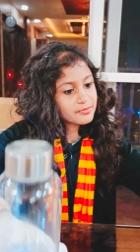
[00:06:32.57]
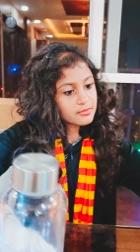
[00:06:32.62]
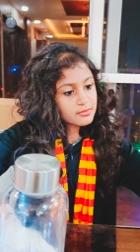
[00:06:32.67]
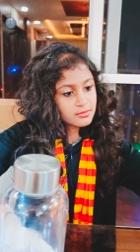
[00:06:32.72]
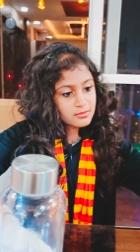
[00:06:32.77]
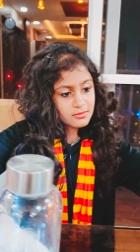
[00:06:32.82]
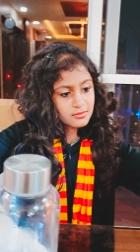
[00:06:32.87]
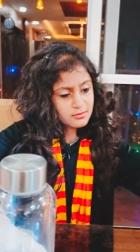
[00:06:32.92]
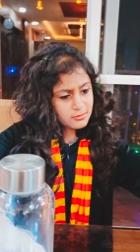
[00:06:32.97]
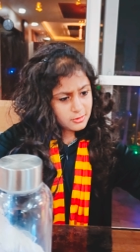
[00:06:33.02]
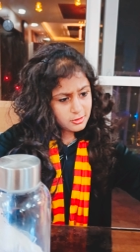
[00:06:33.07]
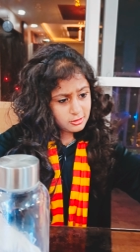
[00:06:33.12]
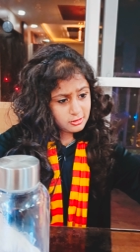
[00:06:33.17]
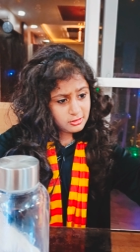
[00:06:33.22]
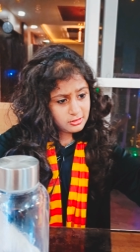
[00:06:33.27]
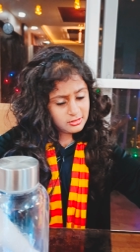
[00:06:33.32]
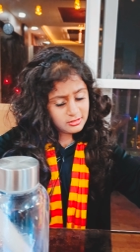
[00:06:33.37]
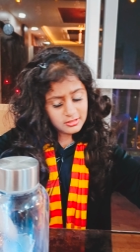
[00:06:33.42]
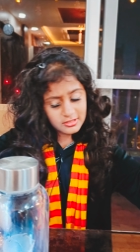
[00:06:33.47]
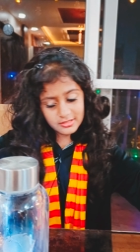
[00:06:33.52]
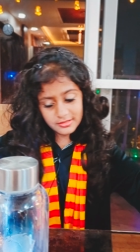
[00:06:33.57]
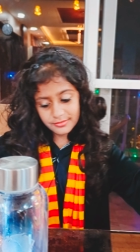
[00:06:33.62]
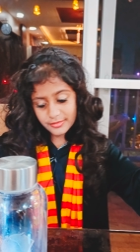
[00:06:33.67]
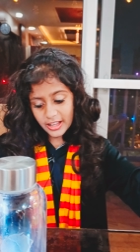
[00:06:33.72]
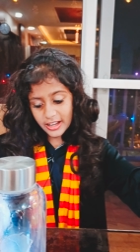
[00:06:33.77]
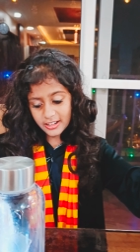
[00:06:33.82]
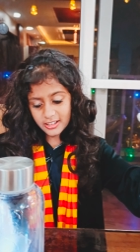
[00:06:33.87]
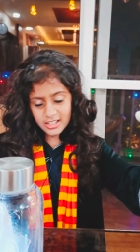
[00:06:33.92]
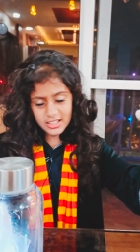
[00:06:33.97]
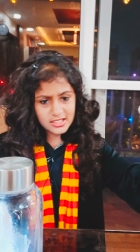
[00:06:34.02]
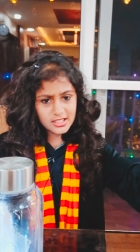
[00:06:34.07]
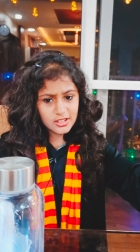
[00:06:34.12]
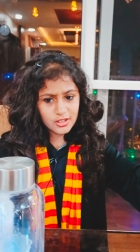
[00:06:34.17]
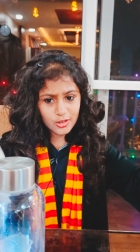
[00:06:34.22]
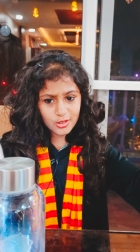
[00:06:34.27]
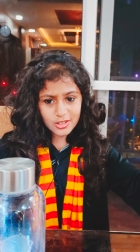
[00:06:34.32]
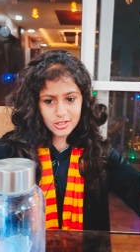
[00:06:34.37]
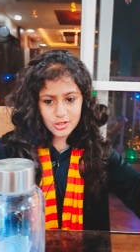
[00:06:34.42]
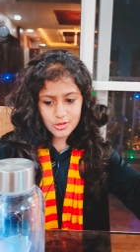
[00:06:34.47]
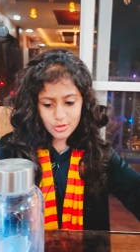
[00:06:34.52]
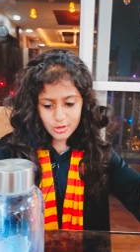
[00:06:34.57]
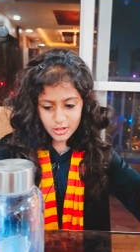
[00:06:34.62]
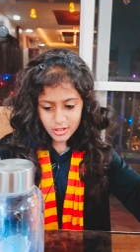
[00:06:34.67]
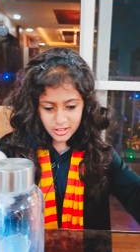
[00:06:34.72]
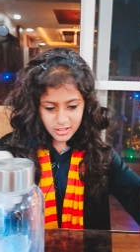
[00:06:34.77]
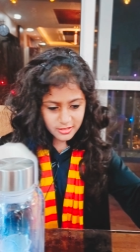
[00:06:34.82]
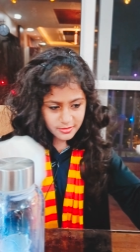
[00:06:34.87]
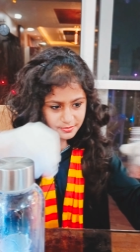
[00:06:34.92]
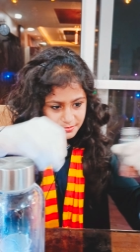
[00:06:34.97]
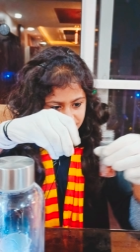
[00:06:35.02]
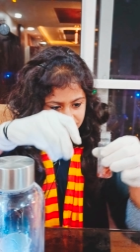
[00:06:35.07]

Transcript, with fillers: Mm, that doesn't look too good.